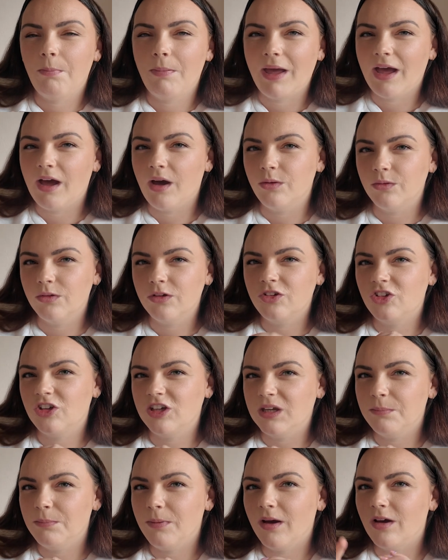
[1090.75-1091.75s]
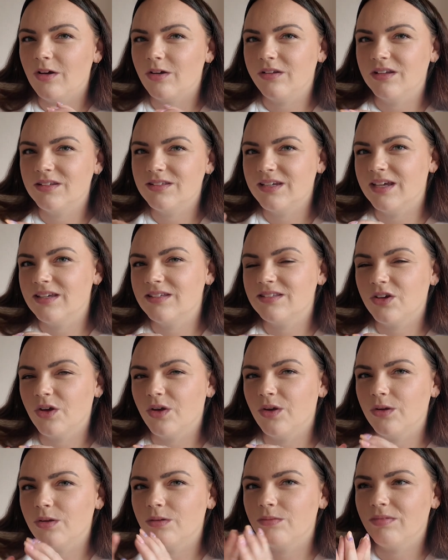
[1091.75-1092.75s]
£1 cheaper on the
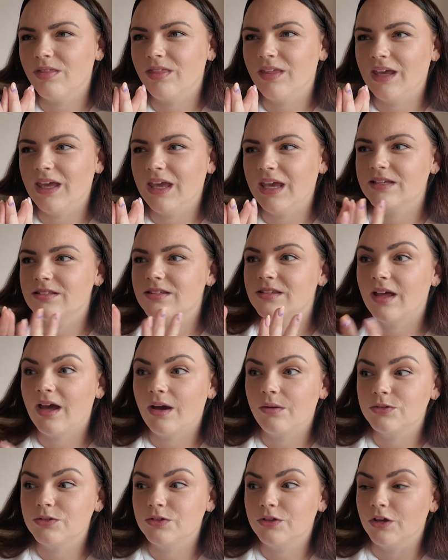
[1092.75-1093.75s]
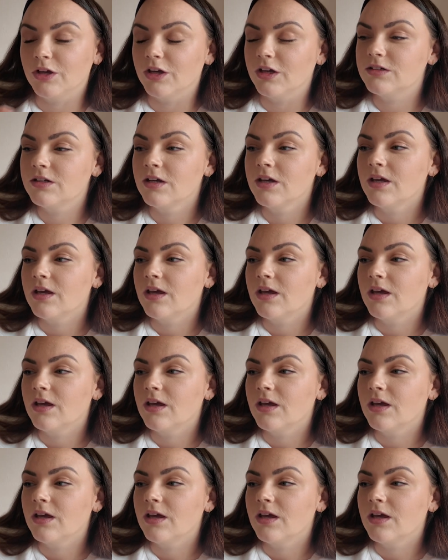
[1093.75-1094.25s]
Tesco thingy, so that was good.